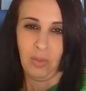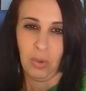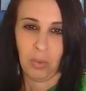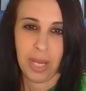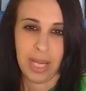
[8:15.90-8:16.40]

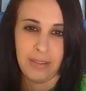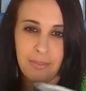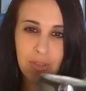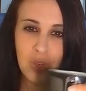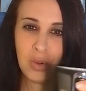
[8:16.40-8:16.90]
We're waiting
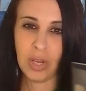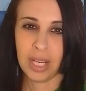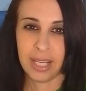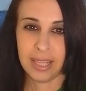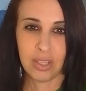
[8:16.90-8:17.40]
for
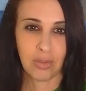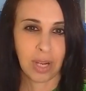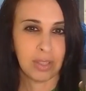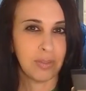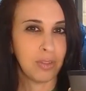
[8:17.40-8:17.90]
Shoria in this
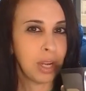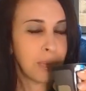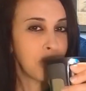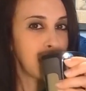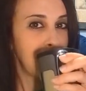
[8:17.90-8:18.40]
round of
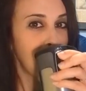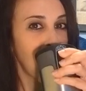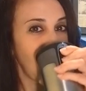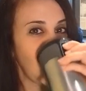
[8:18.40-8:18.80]
Jeopardy.